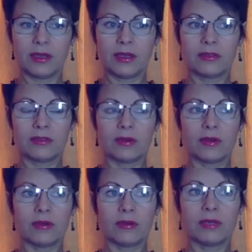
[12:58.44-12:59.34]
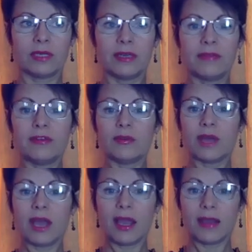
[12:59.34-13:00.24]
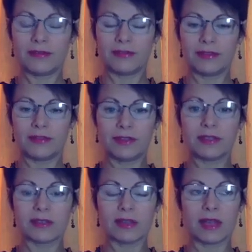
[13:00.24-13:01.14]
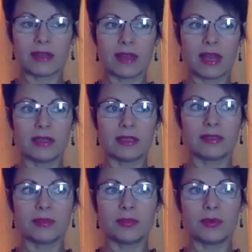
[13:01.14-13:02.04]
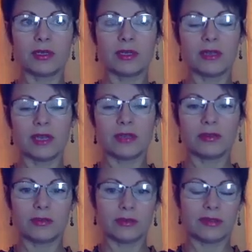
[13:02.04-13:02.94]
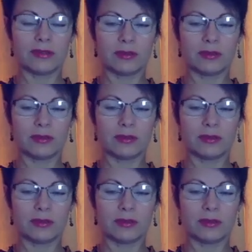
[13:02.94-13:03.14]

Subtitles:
So if you have the fears like that, it's important that you do this on a